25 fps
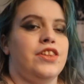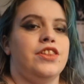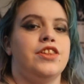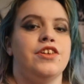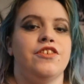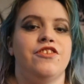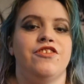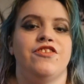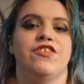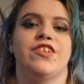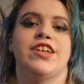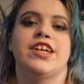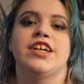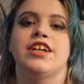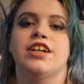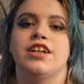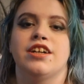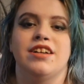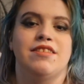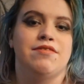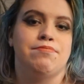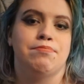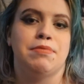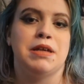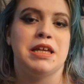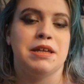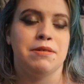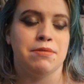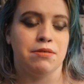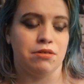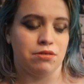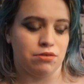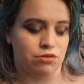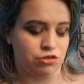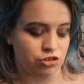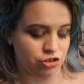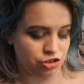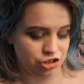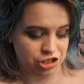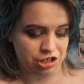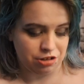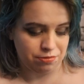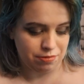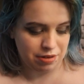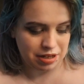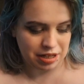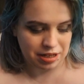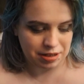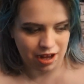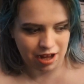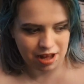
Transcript: The, the fear of people judging me.